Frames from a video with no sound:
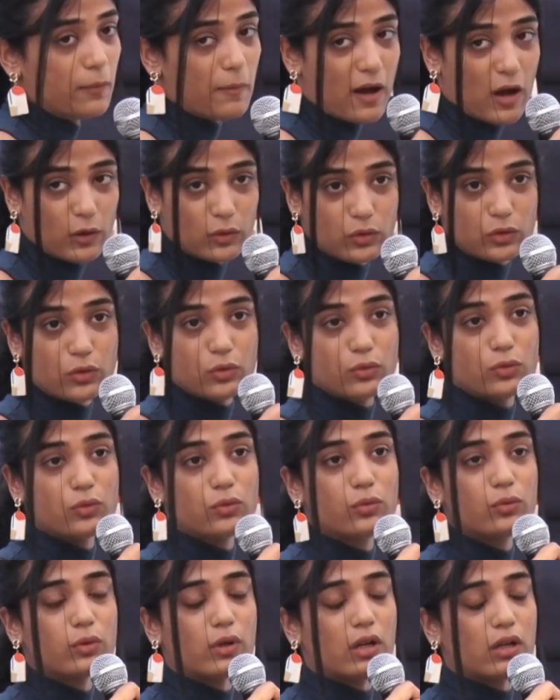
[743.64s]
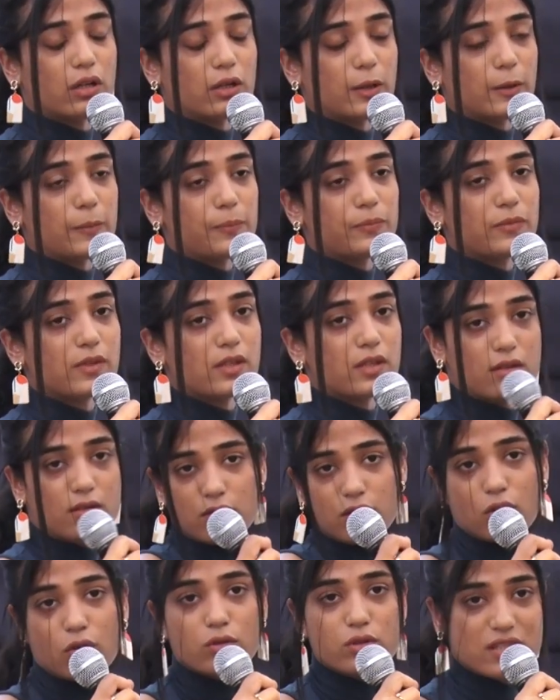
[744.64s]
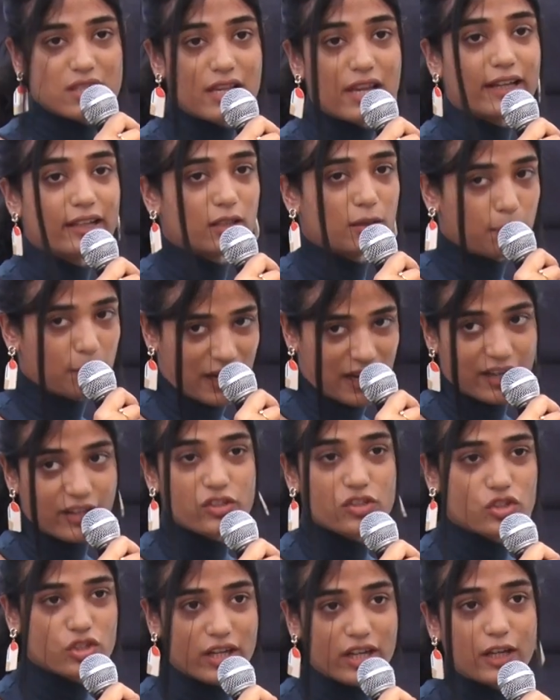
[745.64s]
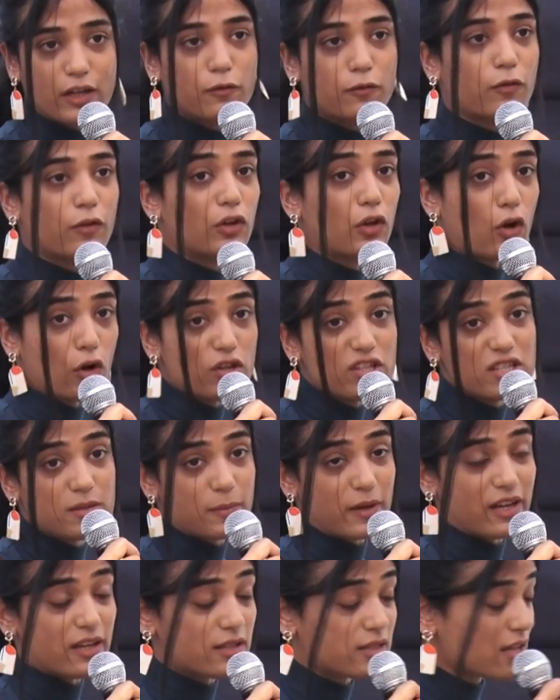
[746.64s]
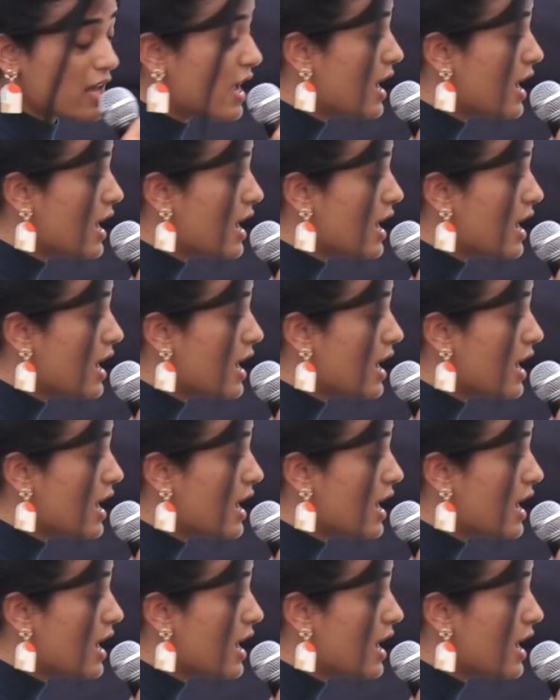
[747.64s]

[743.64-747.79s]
about to select a paint shade for your space